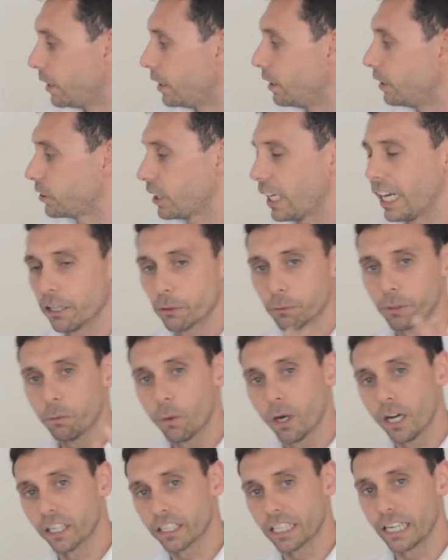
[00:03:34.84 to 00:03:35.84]
So how do we
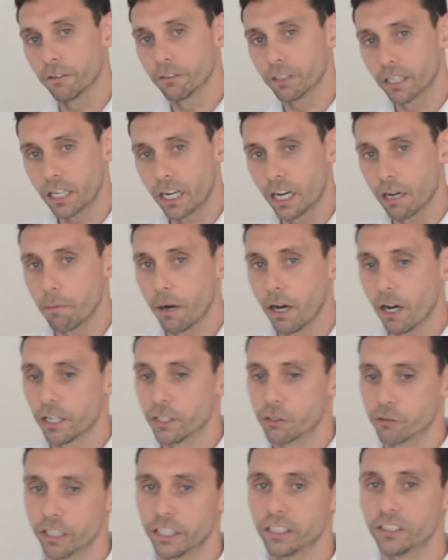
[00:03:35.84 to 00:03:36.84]
work out the
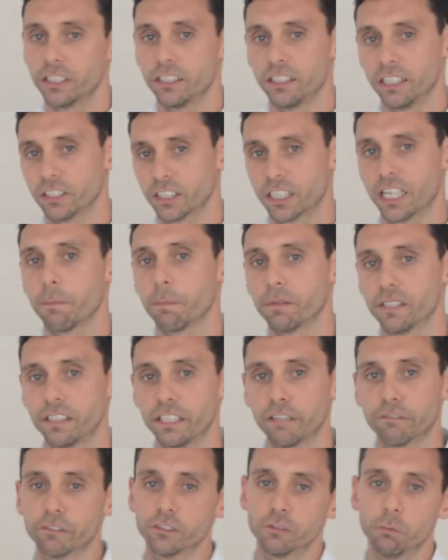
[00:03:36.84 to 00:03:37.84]
carbohydrates? There's a couple of
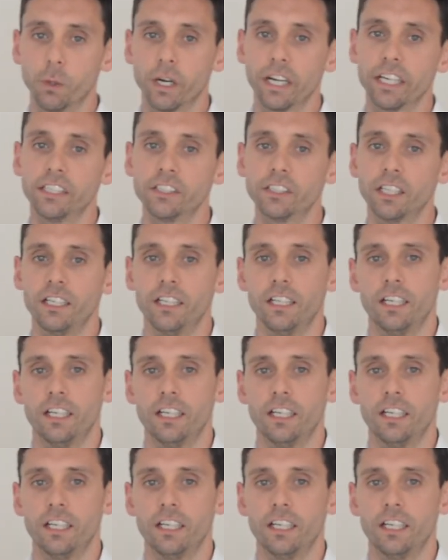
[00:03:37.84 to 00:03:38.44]
different ways.